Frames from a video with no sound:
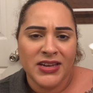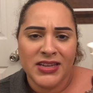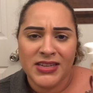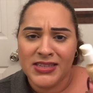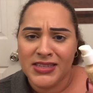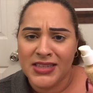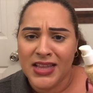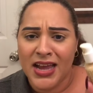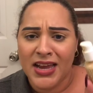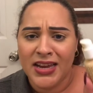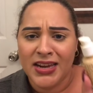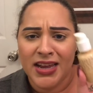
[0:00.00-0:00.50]
is
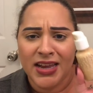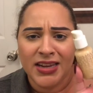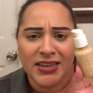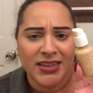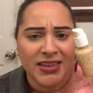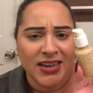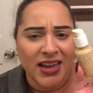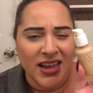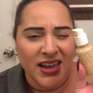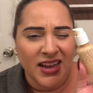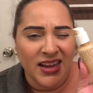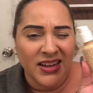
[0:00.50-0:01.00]

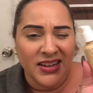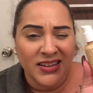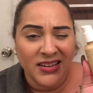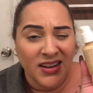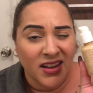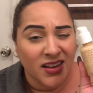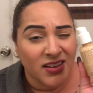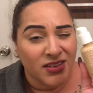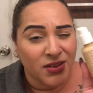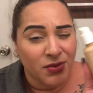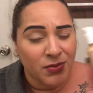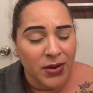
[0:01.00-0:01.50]
$9.99
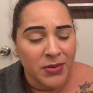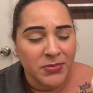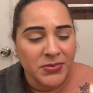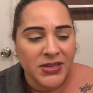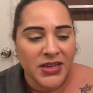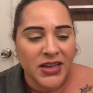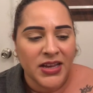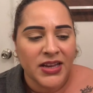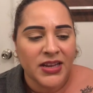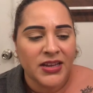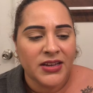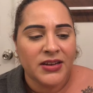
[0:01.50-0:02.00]
on the
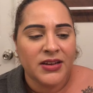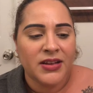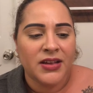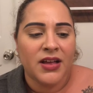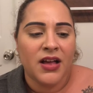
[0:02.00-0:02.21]
website.